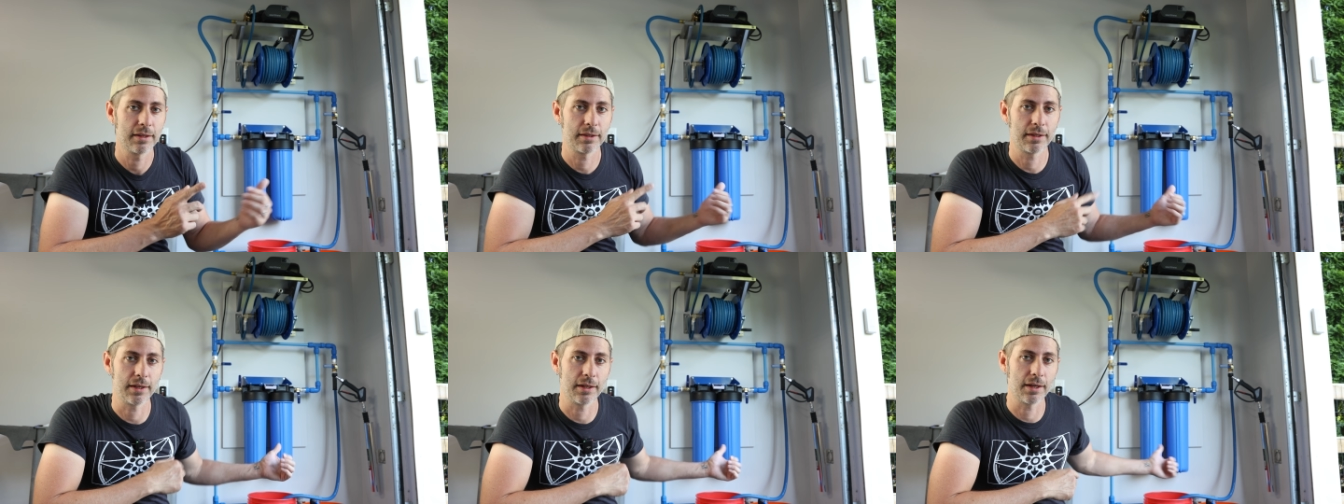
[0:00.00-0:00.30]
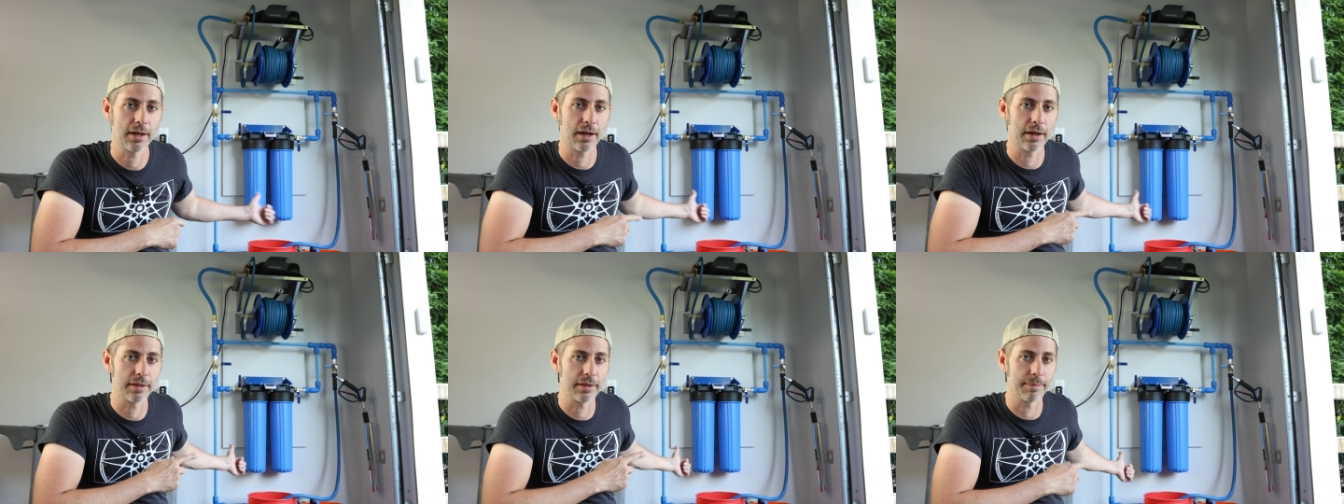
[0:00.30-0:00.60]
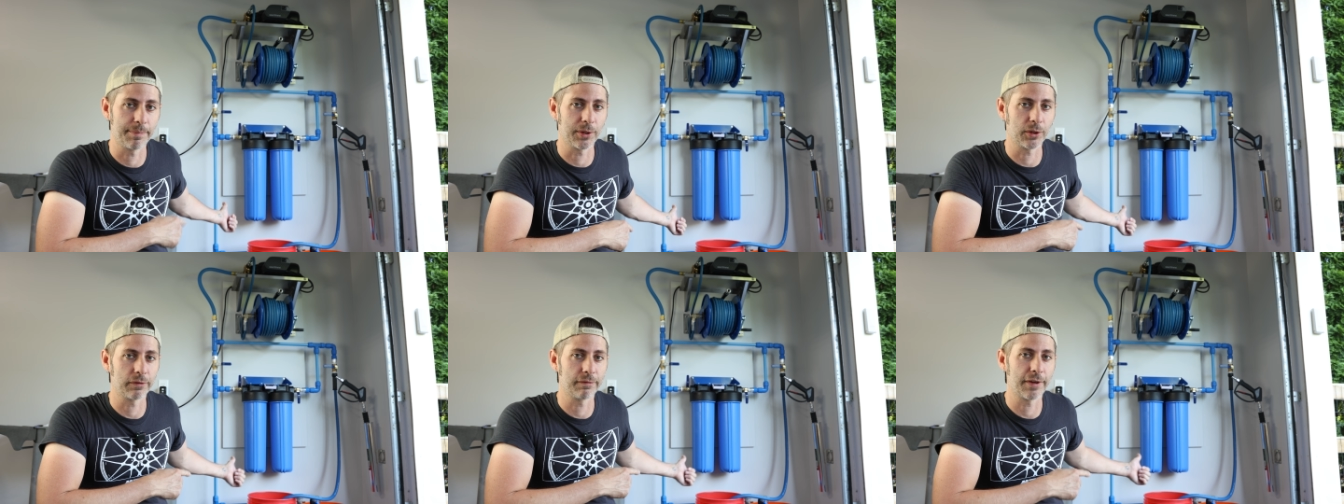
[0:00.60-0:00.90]

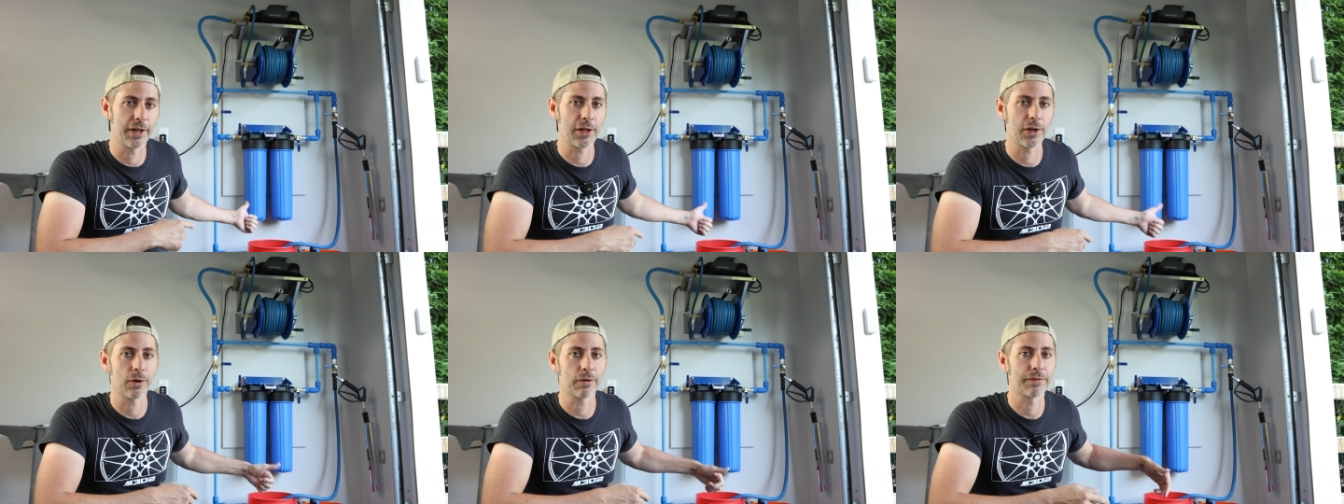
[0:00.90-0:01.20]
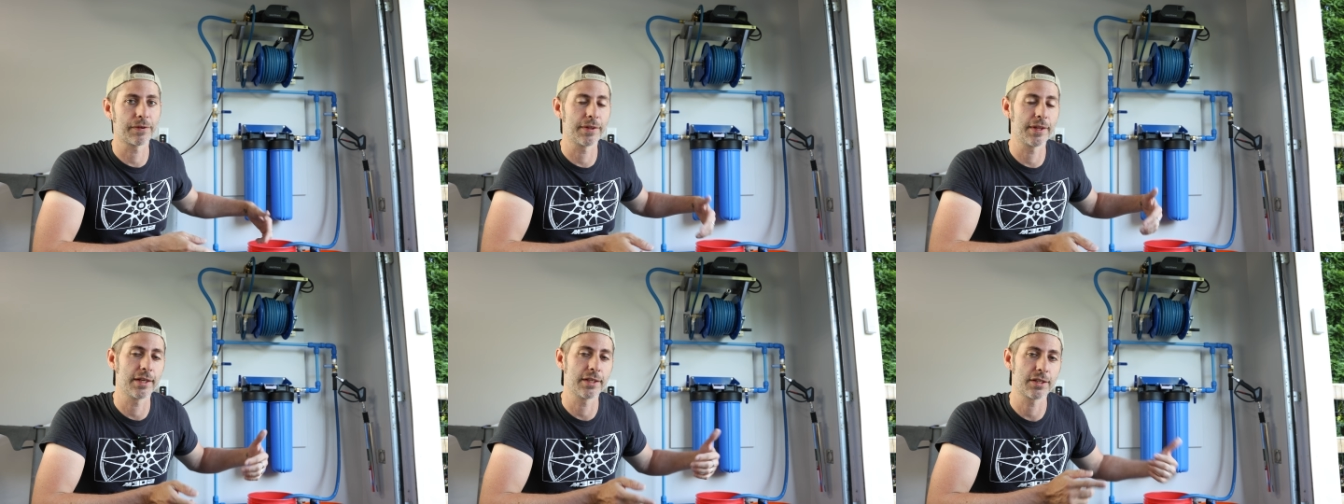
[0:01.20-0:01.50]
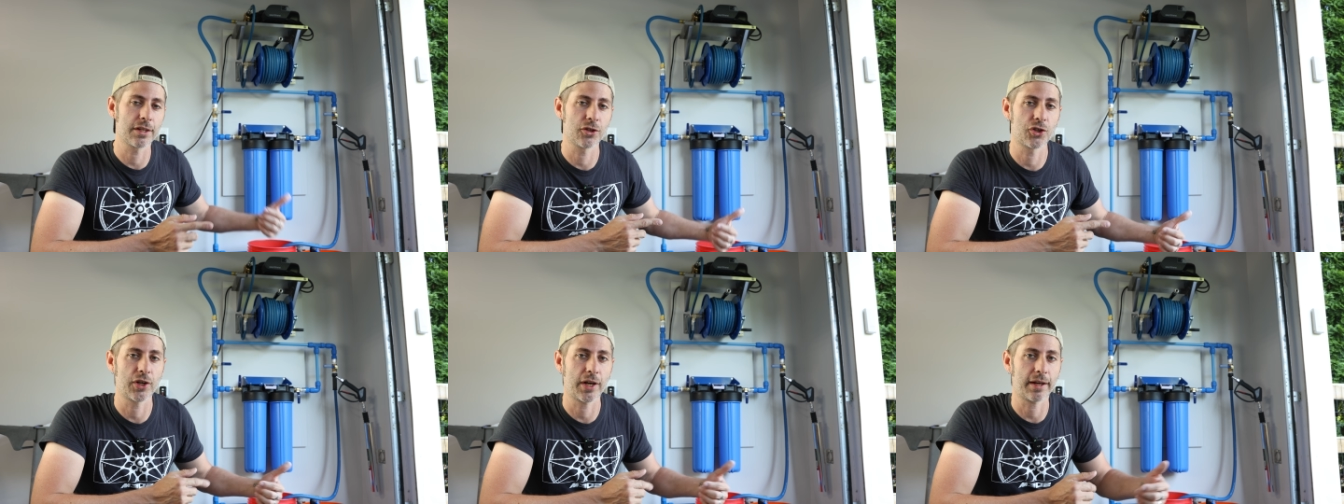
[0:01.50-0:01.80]
the build video for
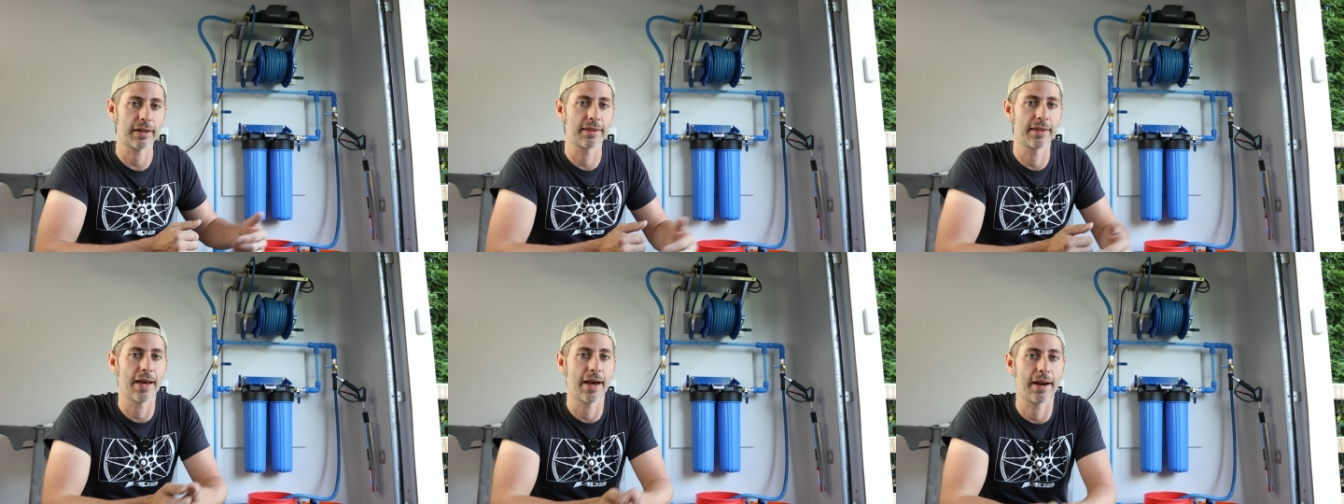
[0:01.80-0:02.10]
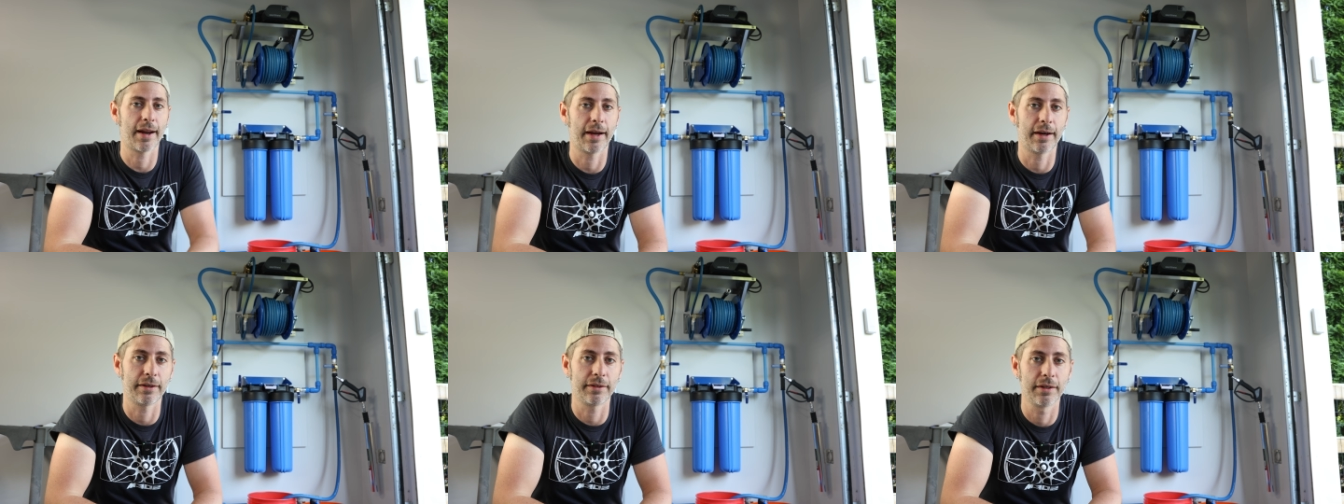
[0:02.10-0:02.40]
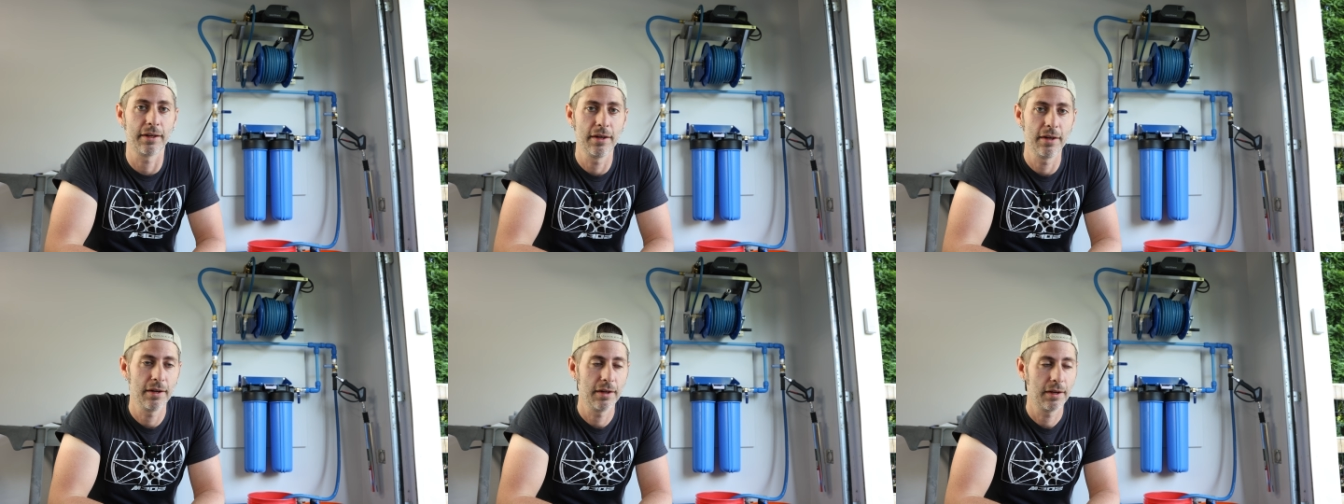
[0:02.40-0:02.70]
this, check that out.